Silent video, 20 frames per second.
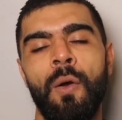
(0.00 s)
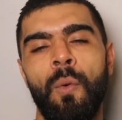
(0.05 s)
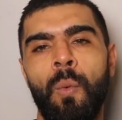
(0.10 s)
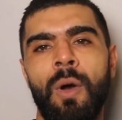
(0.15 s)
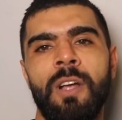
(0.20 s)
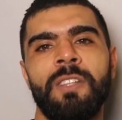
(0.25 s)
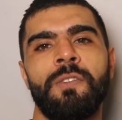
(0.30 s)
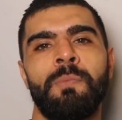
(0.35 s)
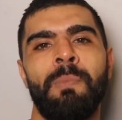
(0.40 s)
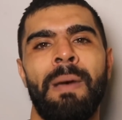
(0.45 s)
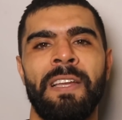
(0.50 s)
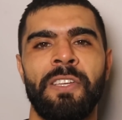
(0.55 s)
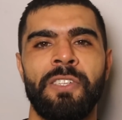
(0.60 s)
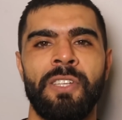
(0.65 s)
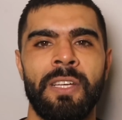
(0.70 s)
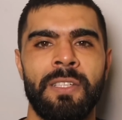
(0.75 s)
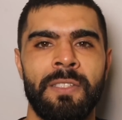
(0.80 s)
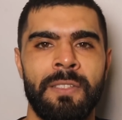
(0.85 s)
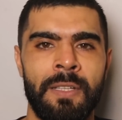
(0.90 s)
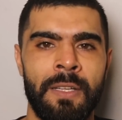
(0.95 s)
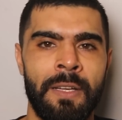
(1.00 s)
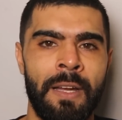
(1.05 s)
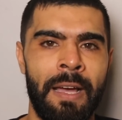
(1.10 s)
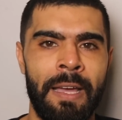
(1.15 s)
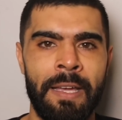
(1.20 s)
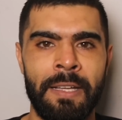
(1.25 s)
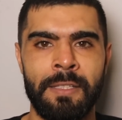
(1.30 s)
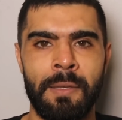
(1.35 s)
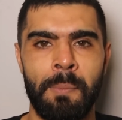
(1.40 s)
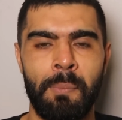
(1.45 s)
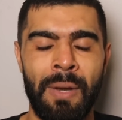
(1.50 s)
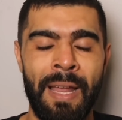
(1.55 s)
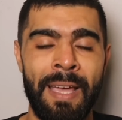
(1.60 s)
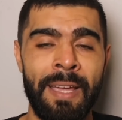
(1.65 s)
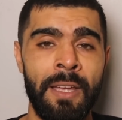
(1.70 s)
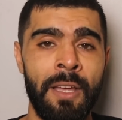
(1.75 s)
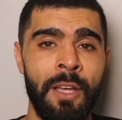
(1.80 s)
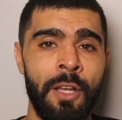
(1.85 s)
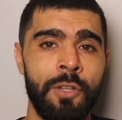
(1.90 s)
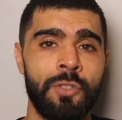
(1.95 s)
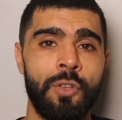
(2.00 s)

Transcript: wants Manchester United to play.